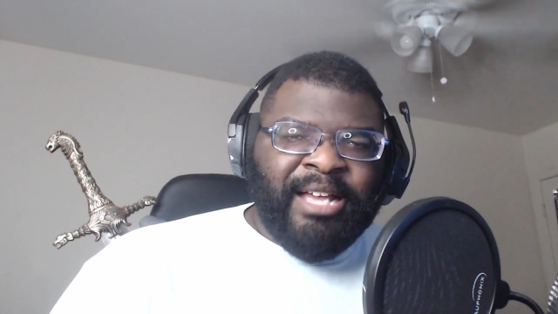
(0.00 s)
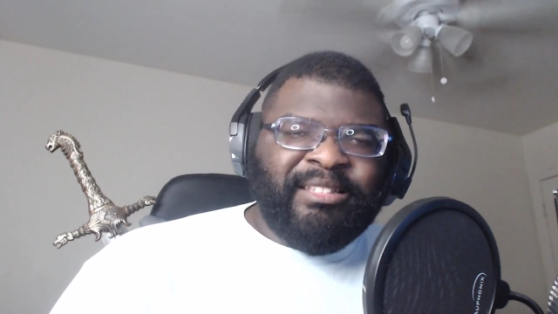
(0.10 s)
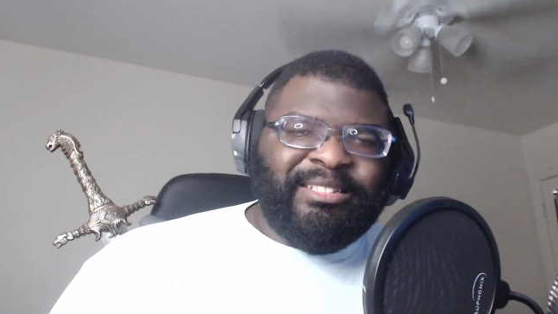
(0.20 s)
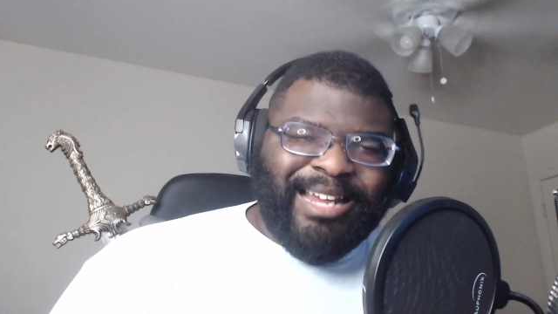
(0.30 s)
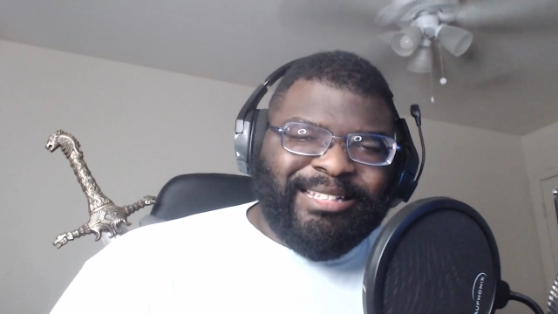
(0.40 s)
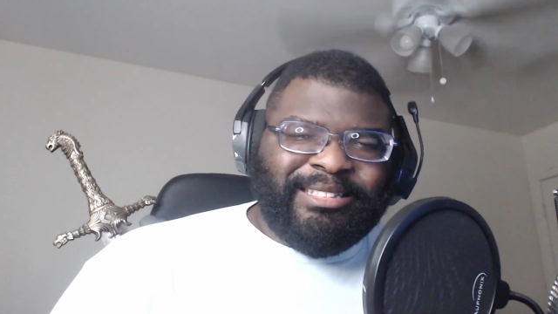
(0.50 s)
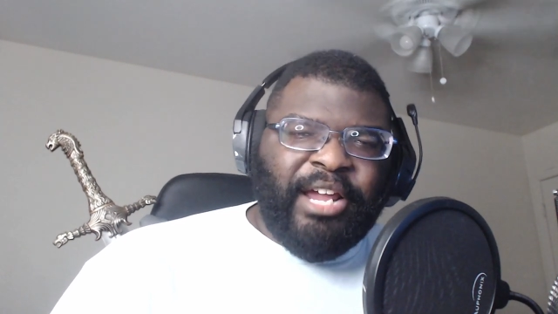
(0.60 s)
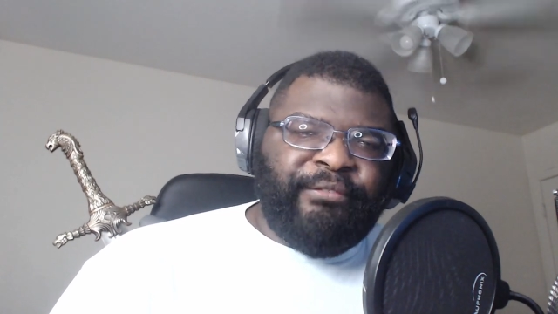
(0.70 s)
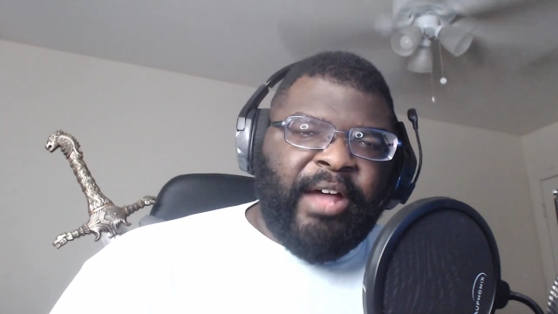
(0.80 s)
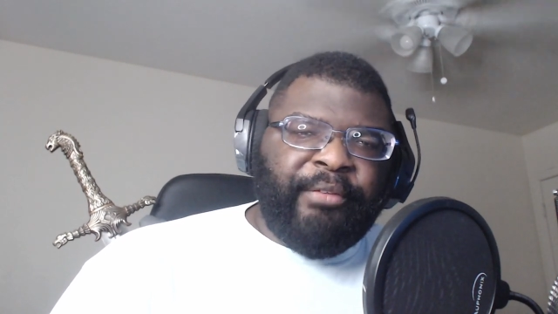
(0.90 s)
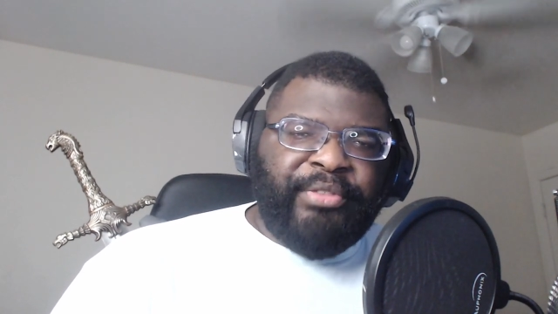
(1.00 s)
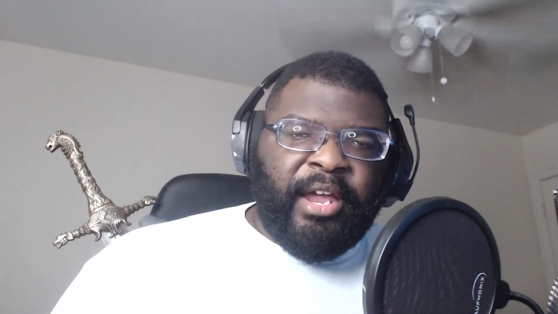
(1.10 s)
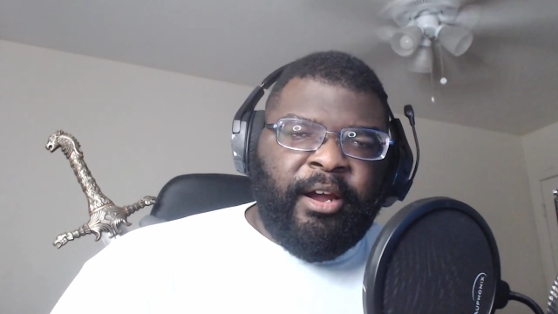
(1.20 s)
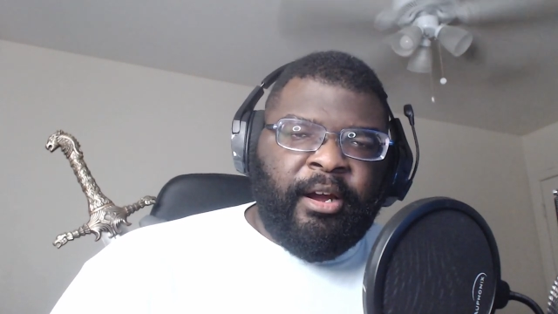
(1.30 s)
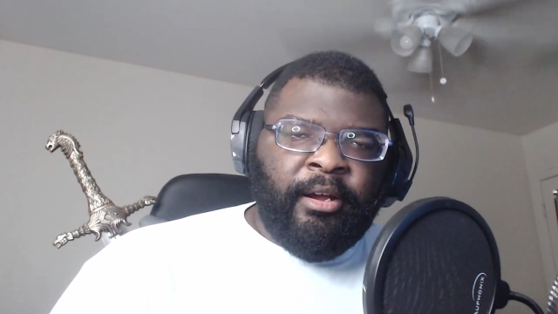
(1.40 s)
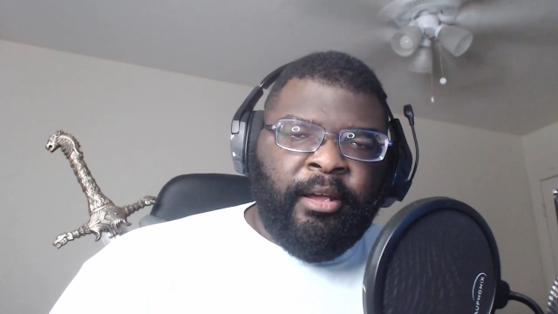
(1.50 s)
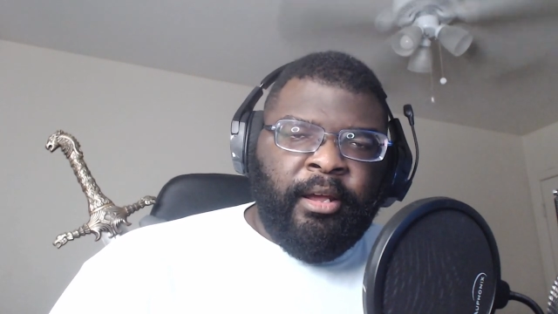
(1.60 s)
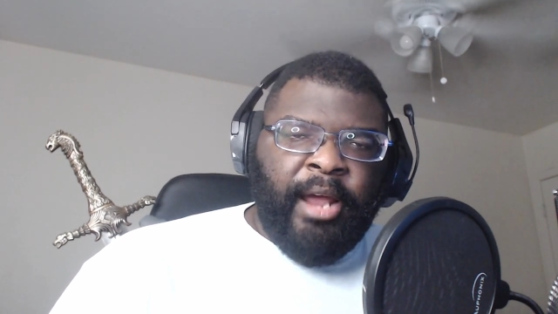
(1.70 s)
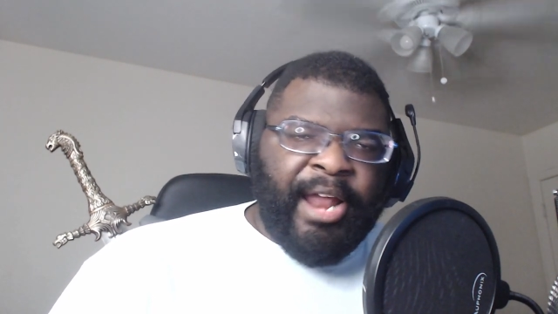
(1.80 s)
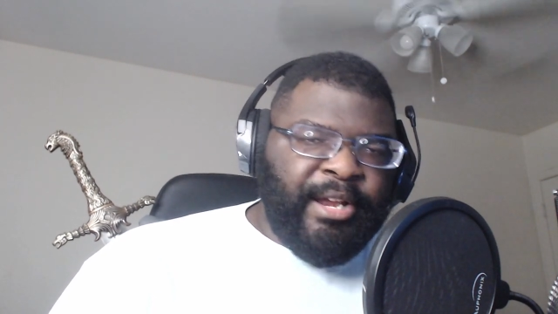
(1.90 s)
Stay safe out there,
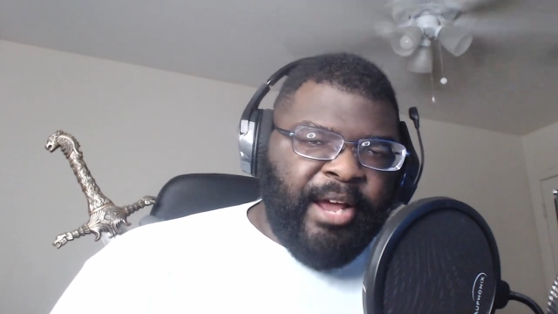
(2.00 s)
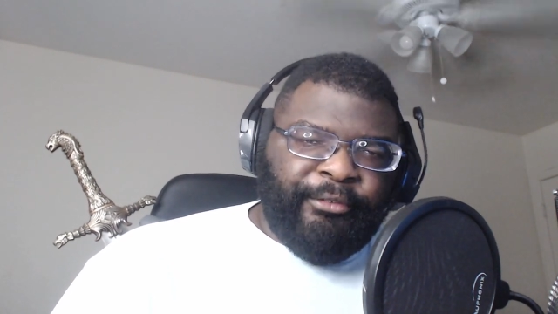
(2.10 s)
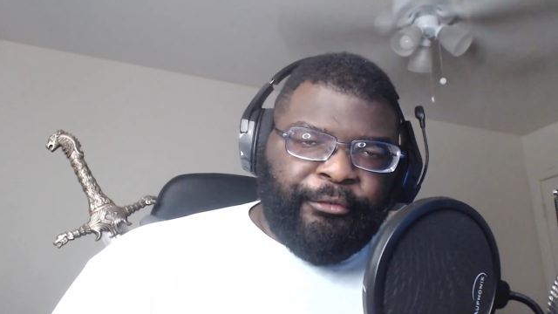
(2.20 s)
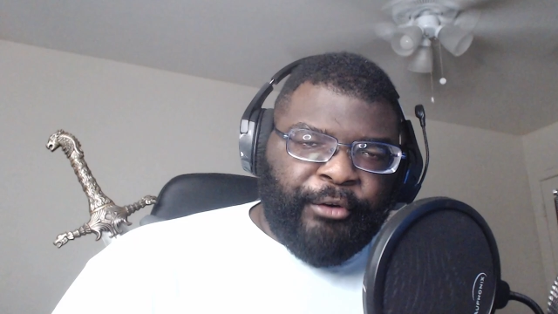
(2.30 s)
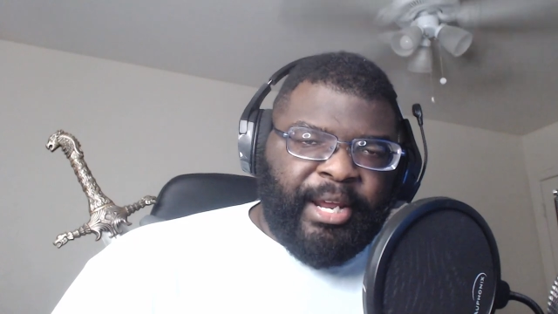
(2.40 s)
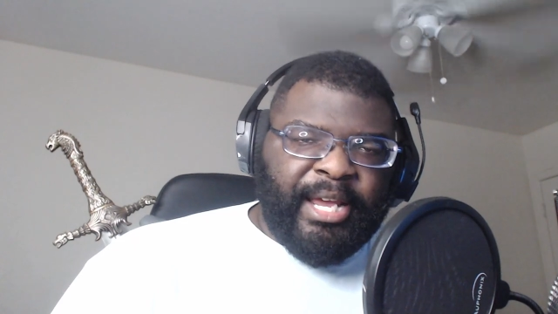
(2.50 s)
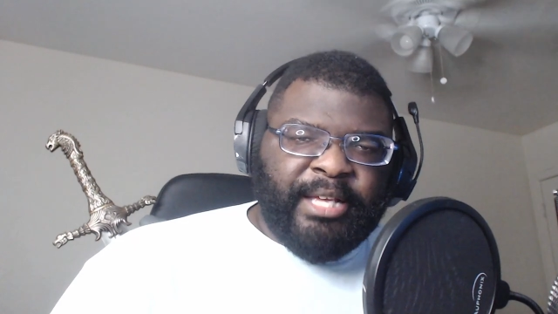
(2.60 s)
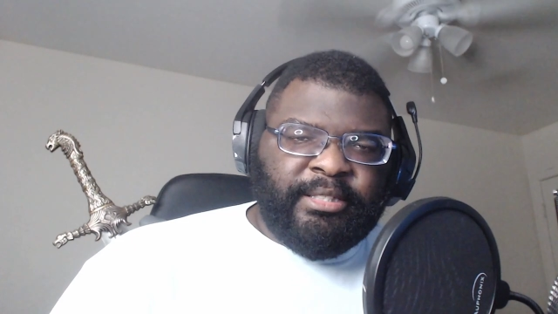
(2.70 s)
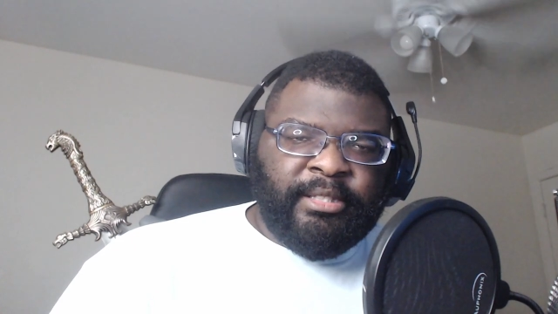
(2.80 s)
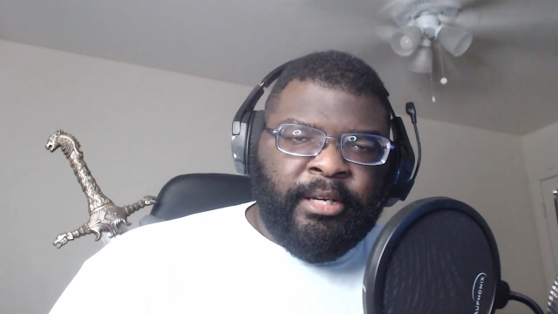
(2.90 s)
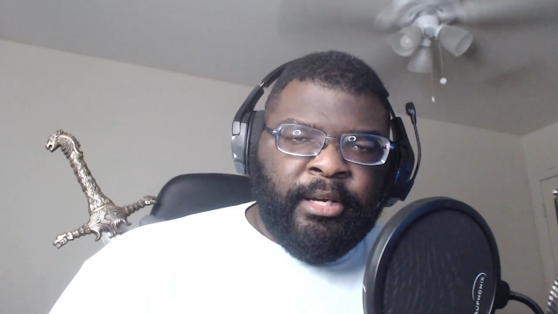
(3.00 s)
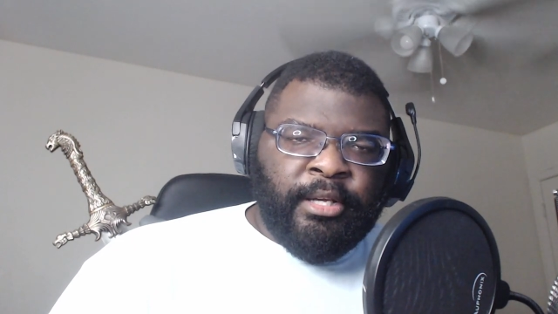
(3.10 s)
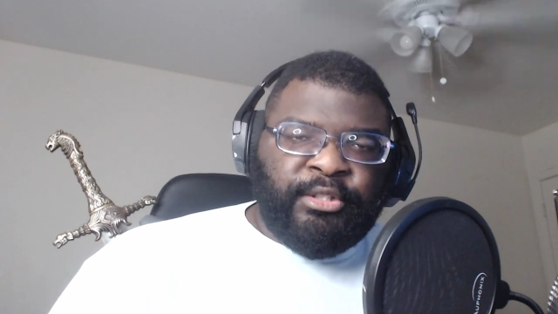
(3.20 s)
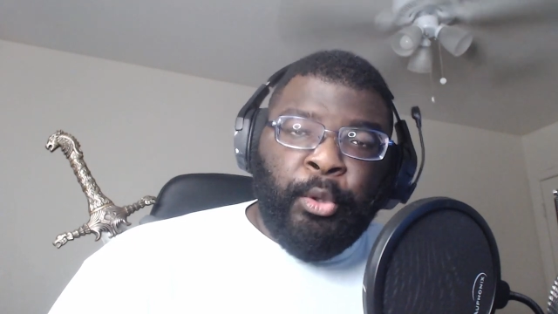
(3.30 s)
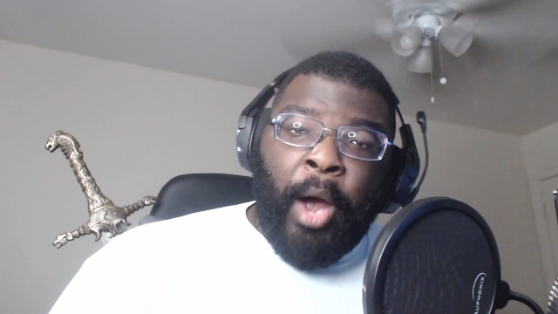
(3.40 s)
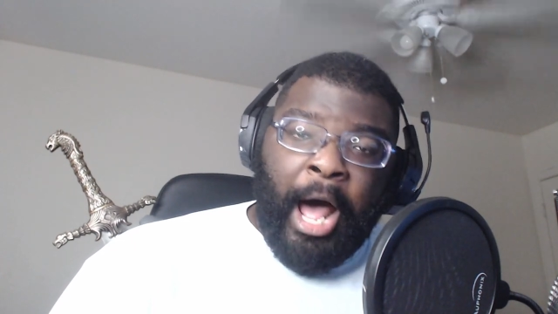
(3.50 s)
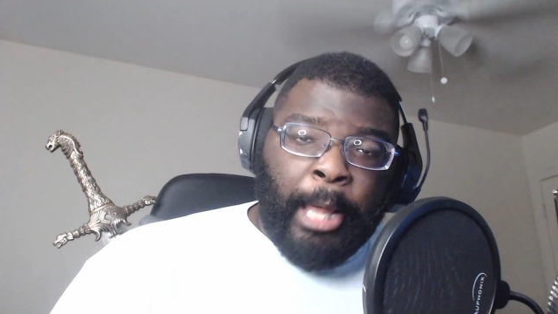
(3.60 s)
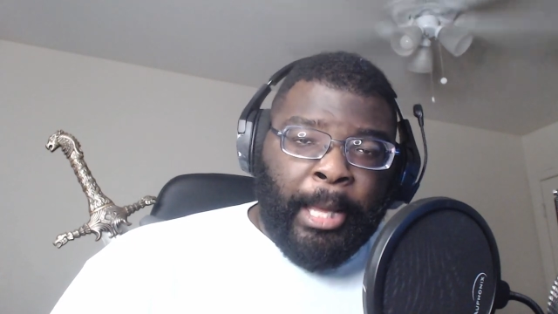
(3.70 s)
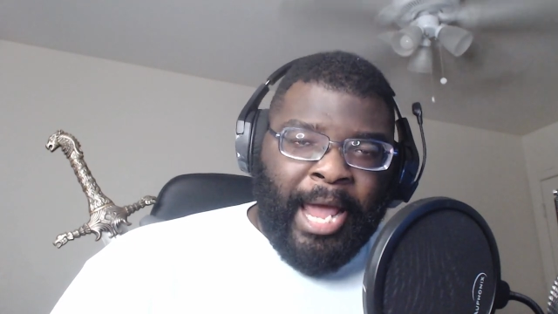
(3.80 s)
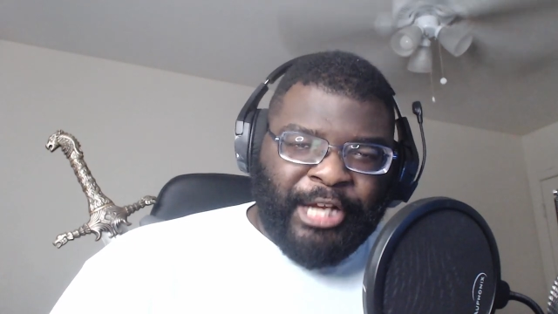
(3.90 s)
and never forget to
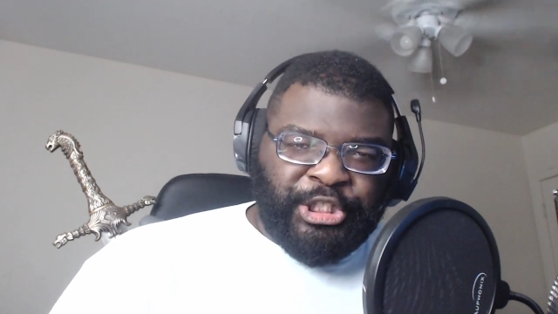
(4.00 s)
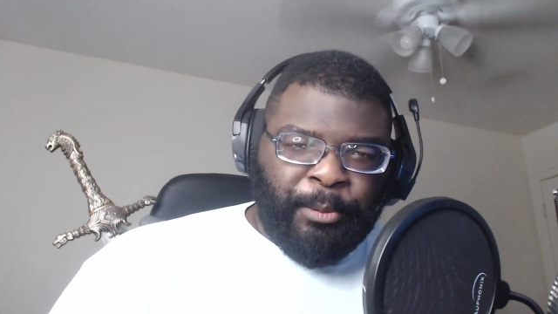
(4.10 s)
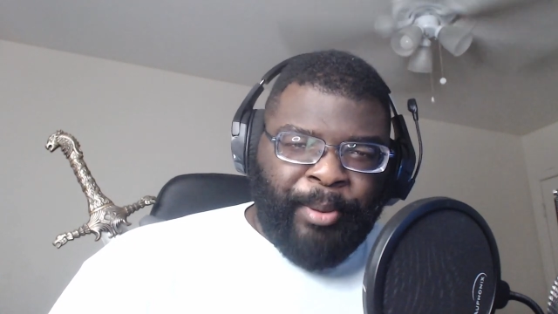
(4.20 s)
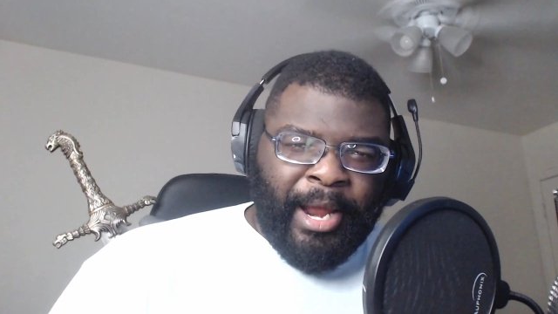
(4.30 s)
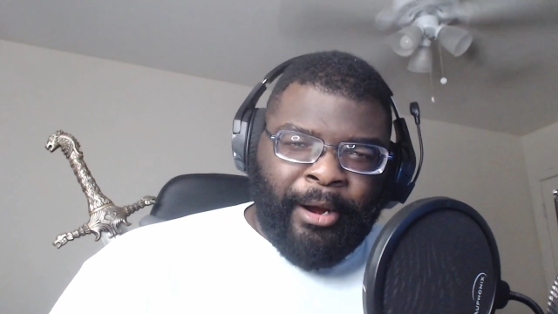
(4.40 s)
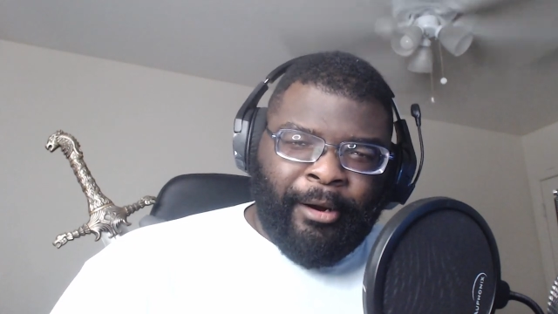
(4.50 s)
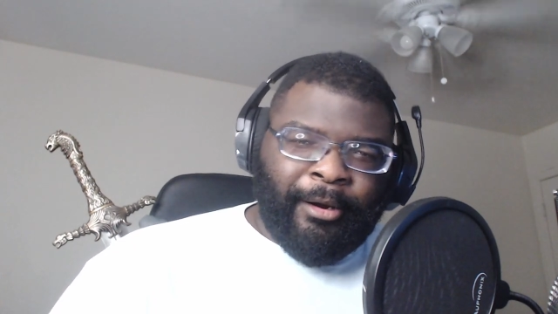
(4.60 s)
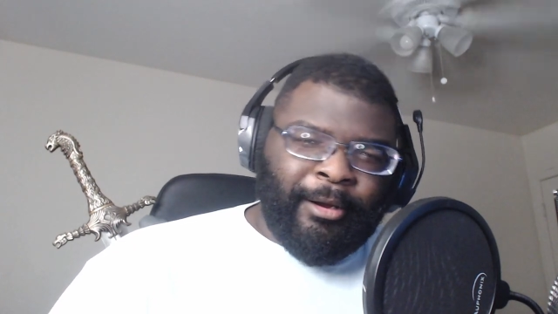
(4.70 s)
holla at your bear.